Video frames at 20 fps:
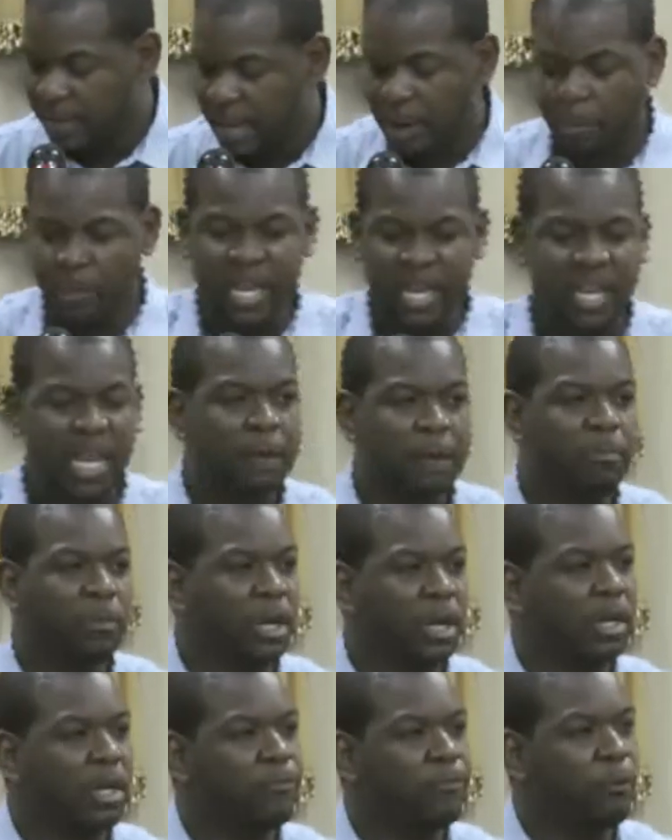that we keep
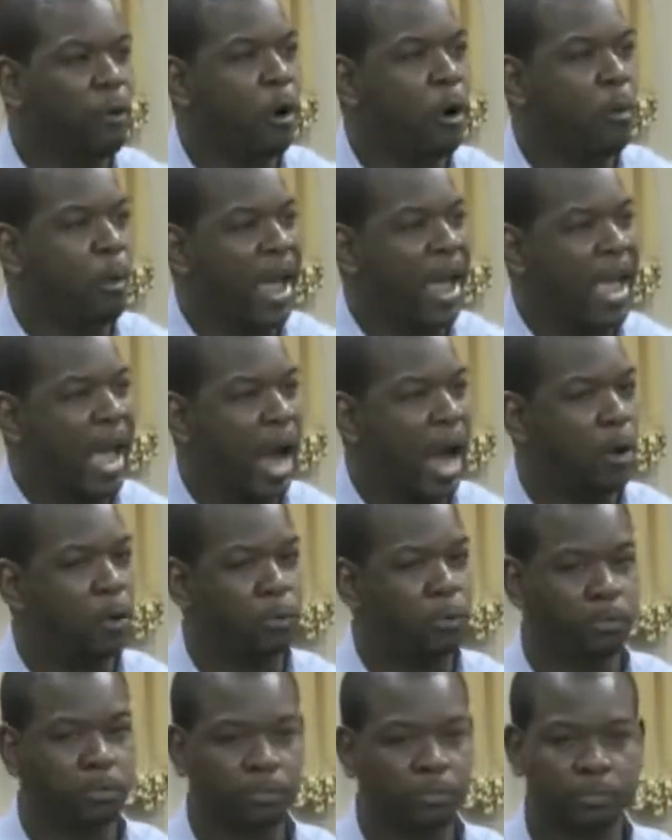looking for a way out.
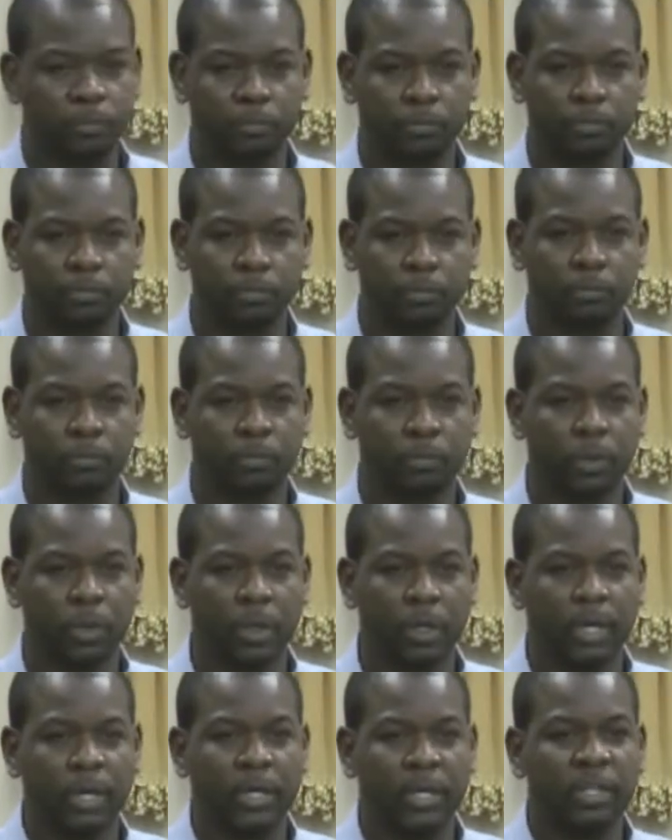
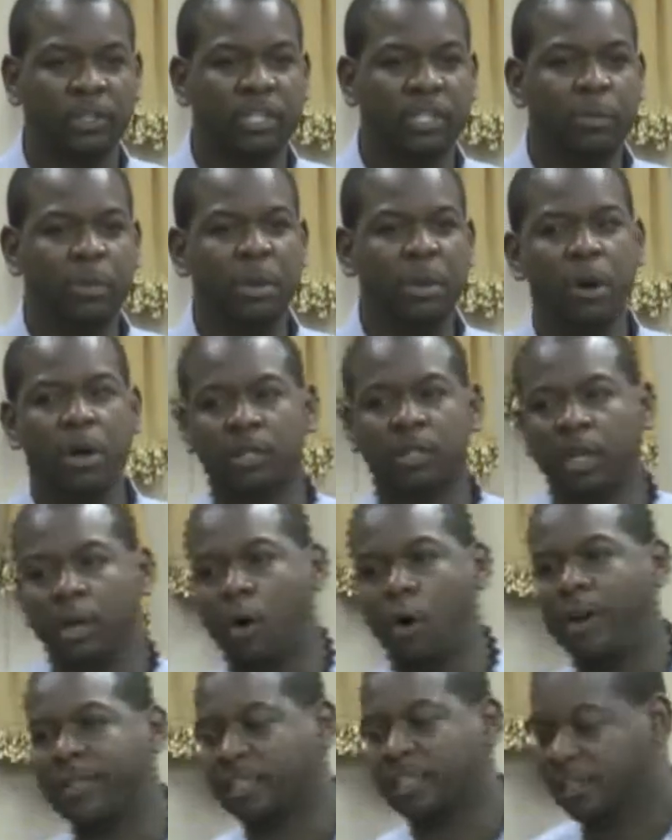You see, we want the
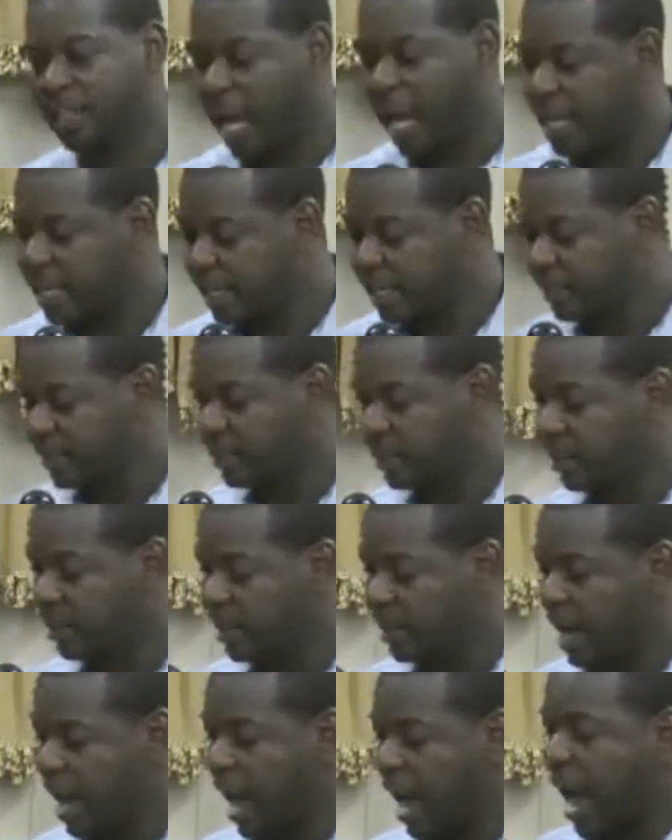Lord to take us
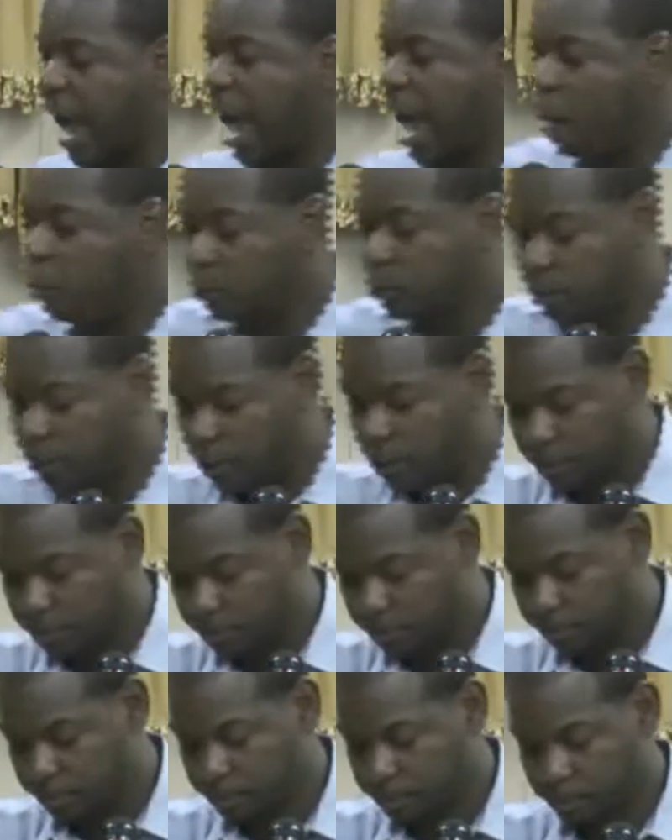out,
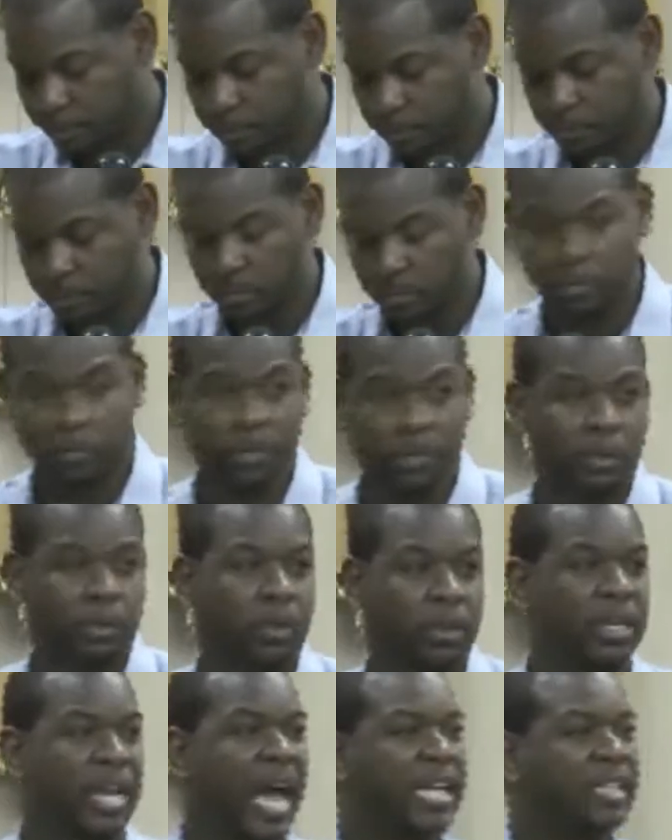
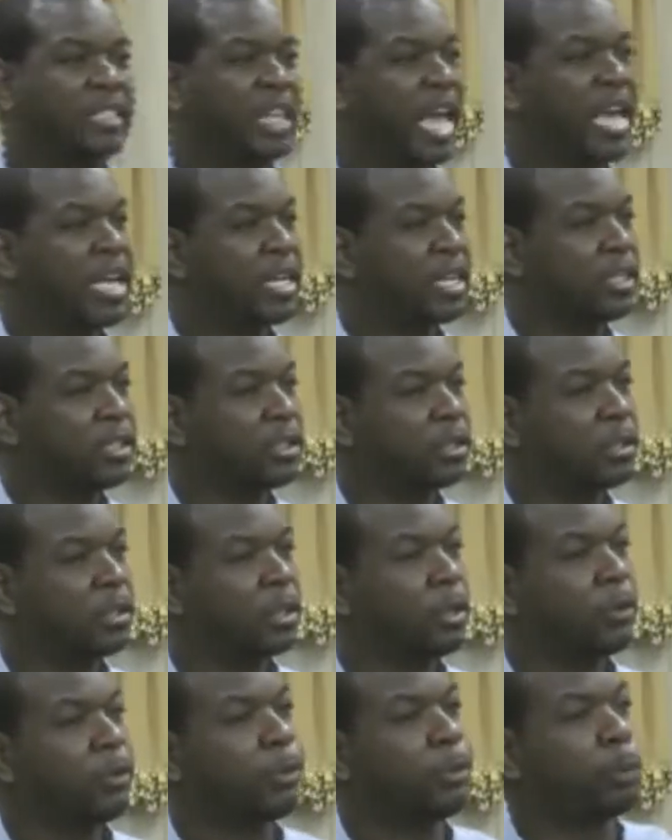not take us
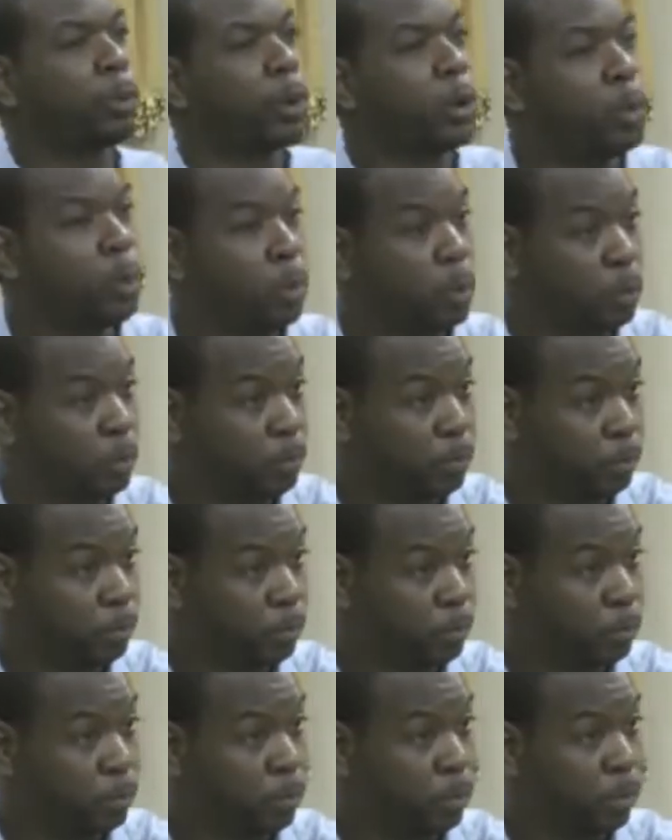through. Come
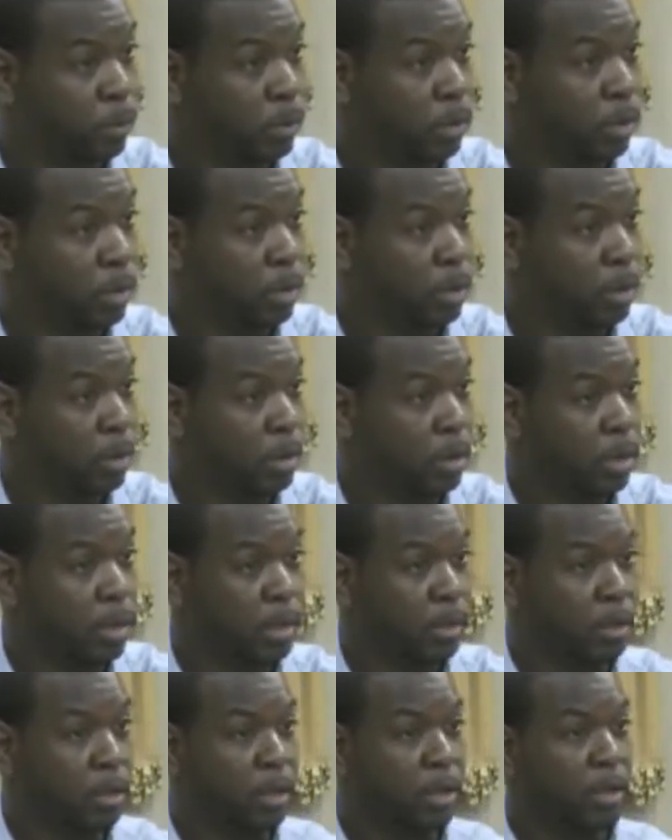on now. Come on,
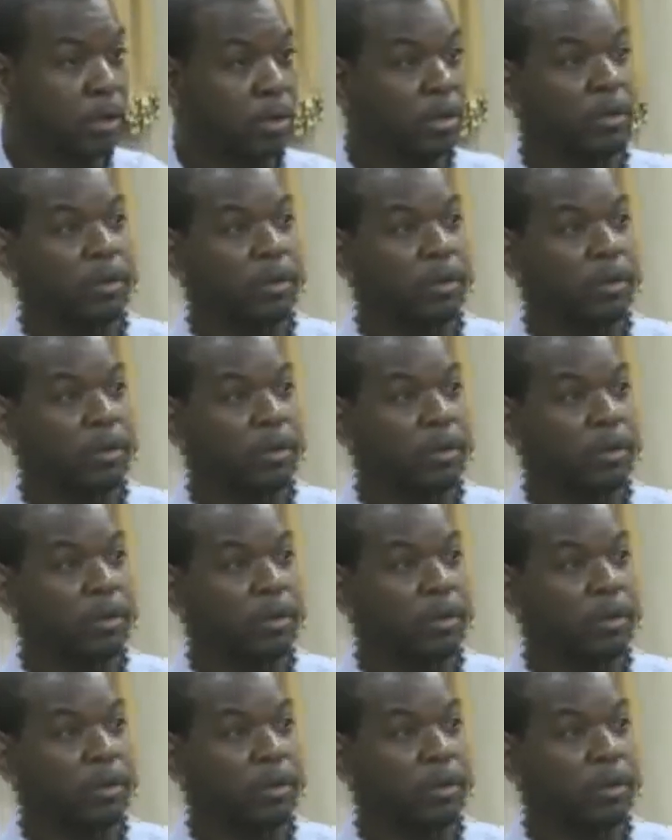preacher.